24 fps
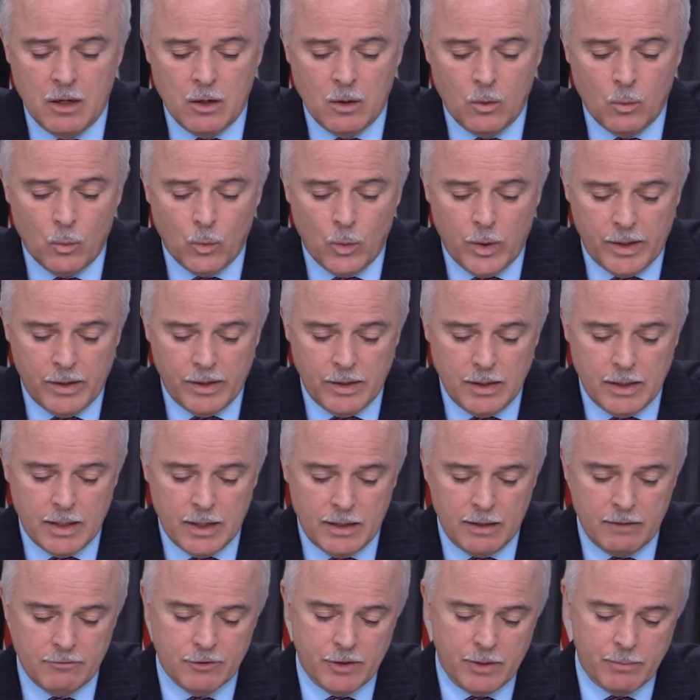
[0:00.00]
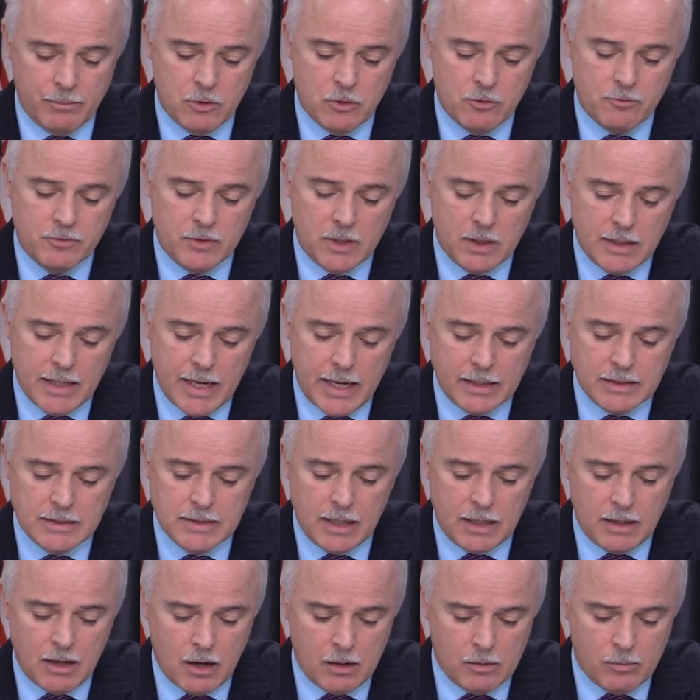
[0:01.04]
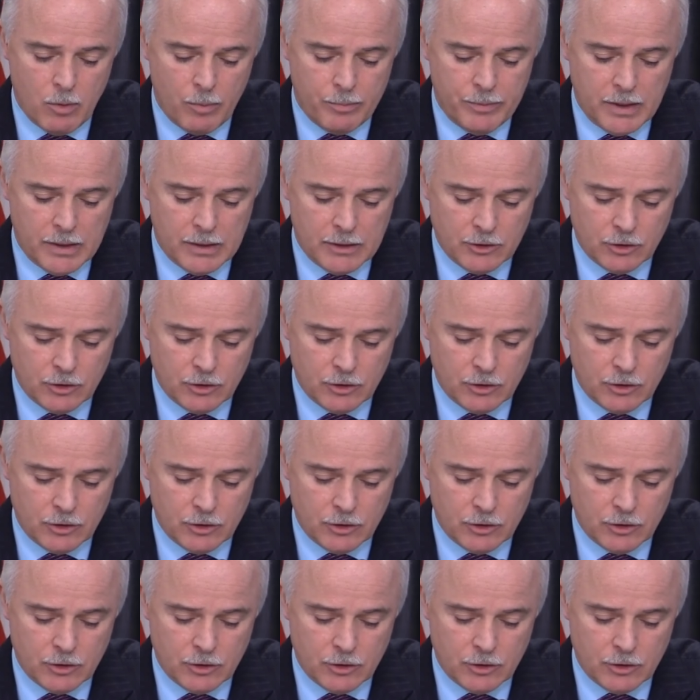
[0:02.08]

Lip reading: We have removed the tax on automobile